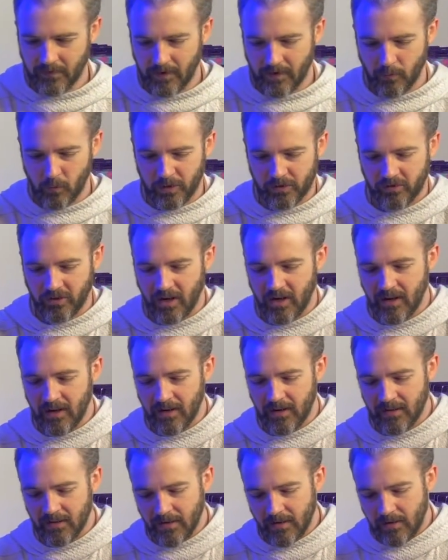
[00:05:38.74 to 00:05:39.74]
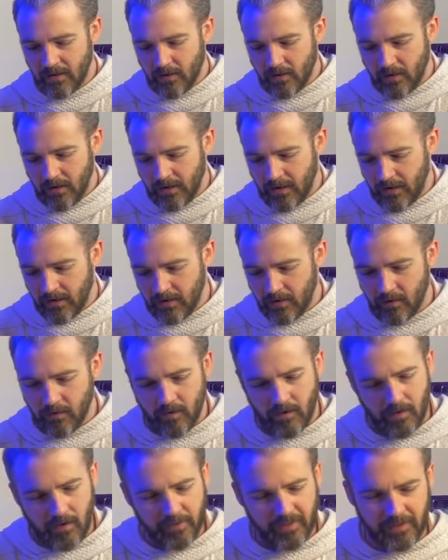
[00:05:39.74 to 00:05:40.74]
which are, I
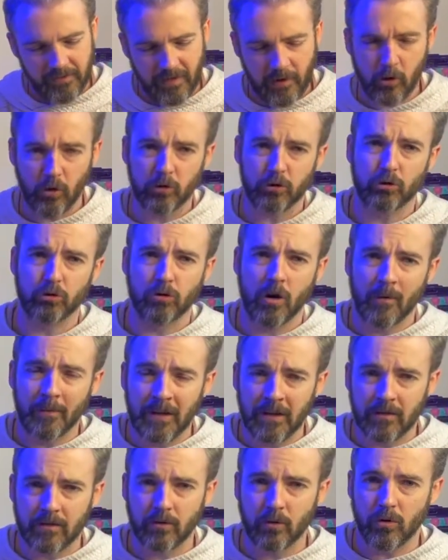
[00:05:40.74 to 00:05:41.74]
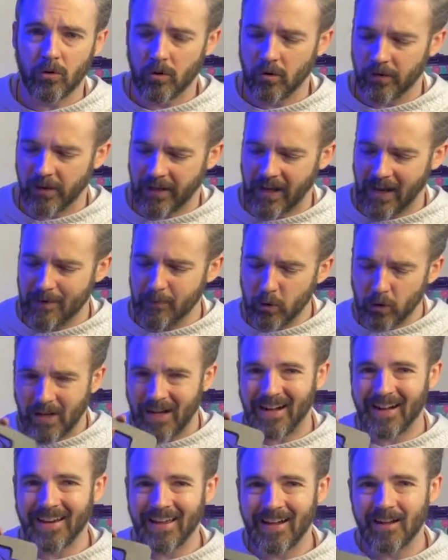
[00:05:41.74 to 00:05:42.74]
think they're called grommets or the cable
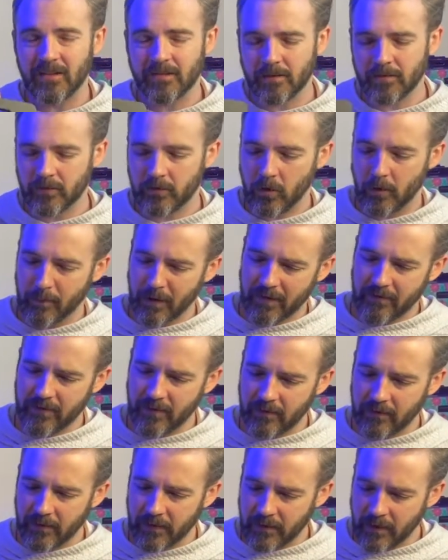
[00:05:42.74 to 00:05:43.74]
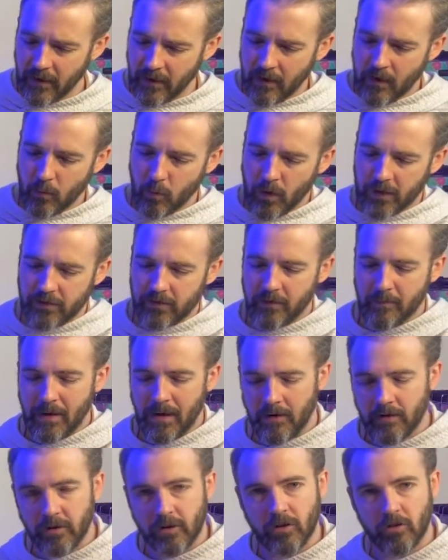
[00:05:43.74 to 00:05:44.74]
cutouts. So basically, once you
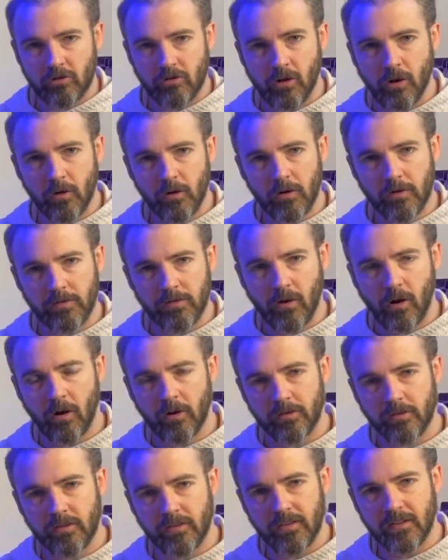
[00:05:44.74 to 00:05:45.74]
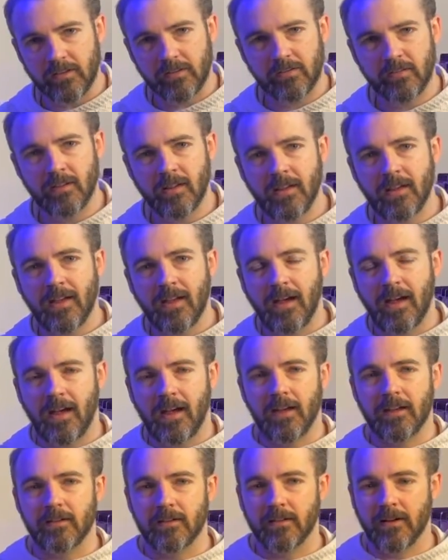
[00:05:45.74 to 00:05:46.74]
mount your controllers onto this
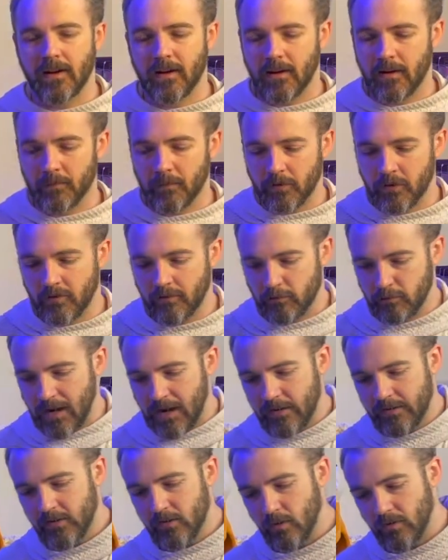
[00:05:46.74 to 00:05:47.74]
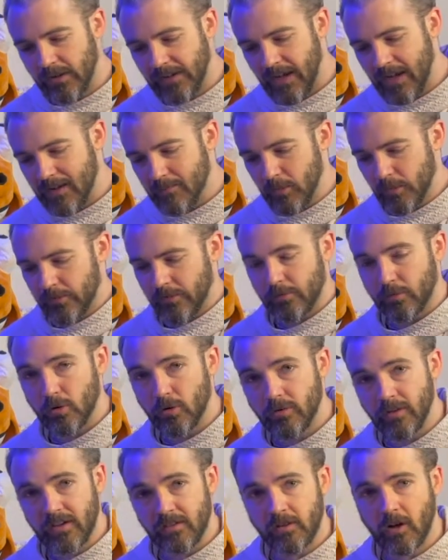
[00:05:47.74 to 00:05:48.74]
and you've routed all the cables
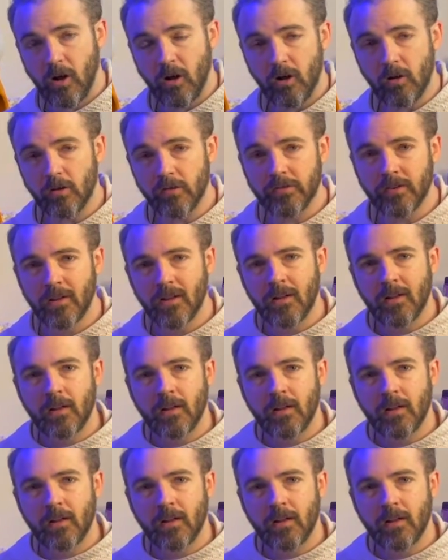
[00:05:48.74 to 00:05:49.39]
through these holes,